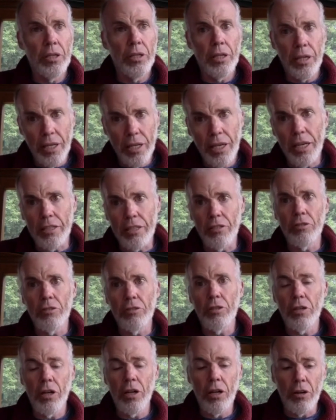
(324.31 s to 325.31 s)
Again,
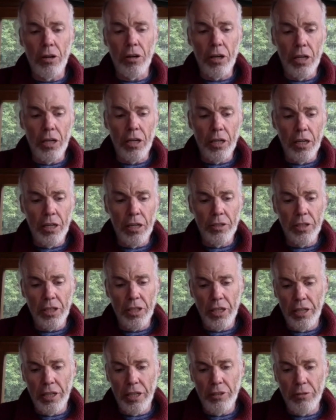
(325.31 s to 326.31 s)
on the
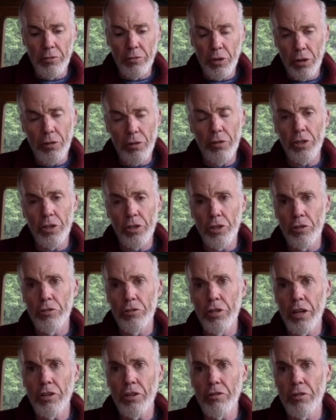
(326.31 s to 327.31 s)
kind of current
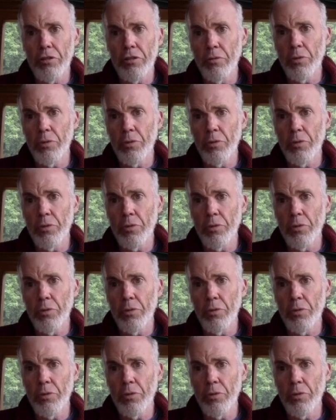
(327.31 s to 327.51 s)
trajectory,